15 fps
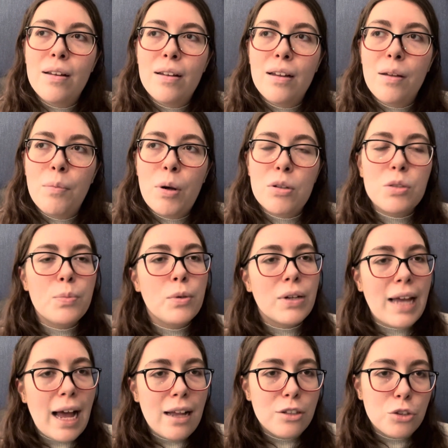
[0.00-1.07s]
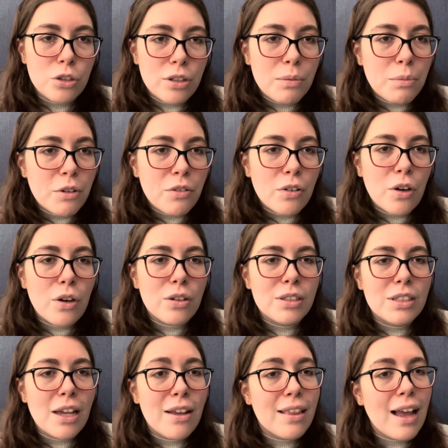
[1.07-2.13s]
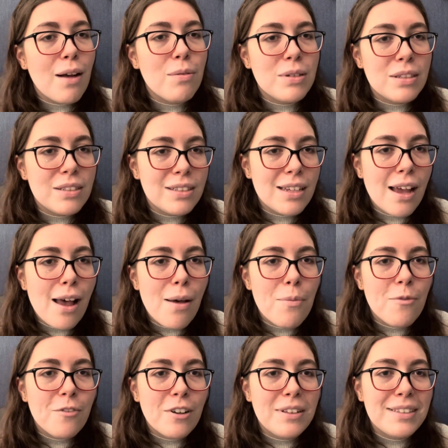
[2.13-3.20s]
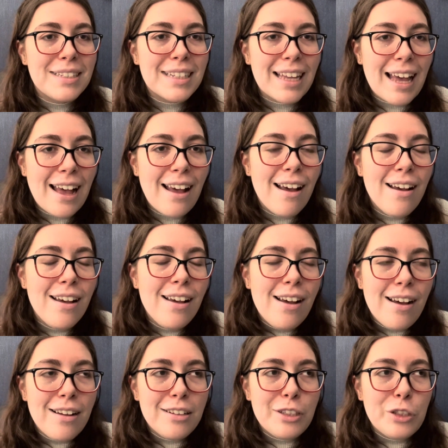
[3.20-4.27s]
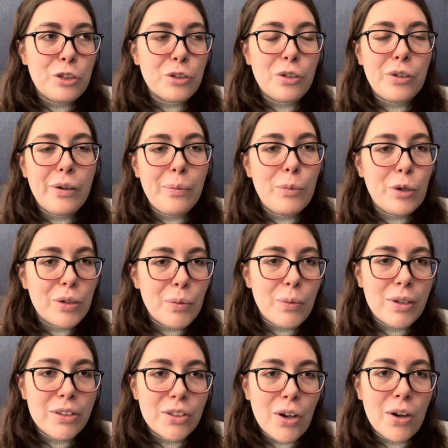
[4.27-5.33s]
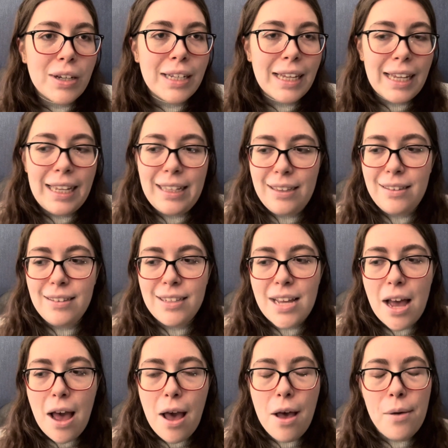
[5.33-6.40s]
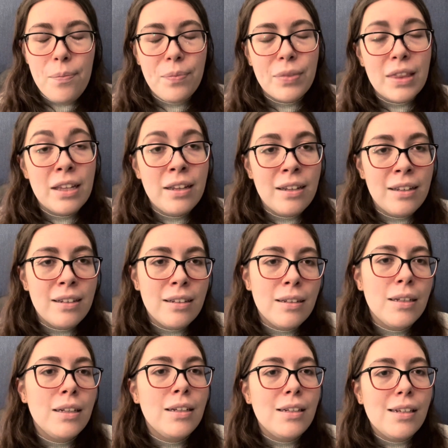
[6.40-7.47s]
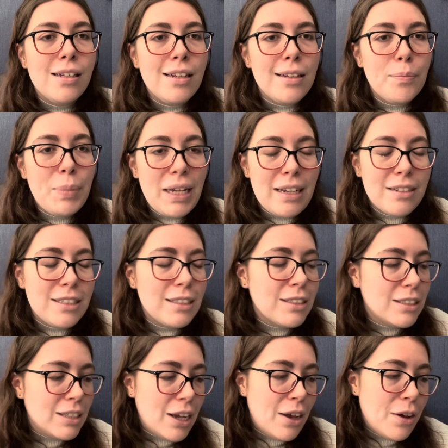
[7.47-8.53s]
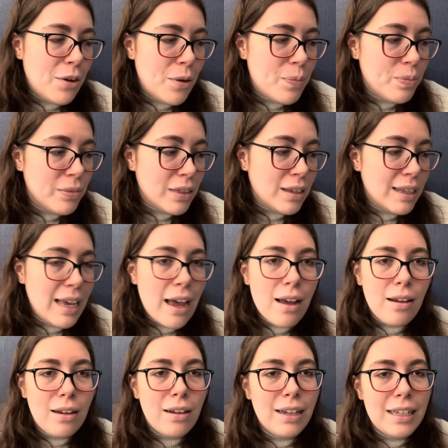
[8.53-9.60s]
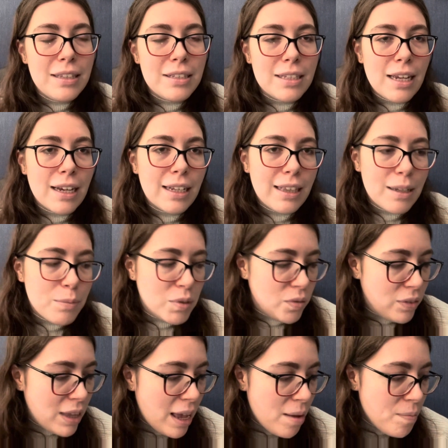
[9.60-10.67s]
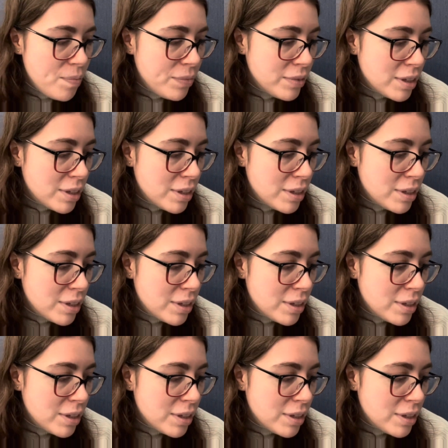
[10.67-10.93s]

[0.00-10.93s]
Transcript: a multiple cat drawing before, so that was fun to get to draw more than one dog in the piece. So yeah, I'll insert clips of them.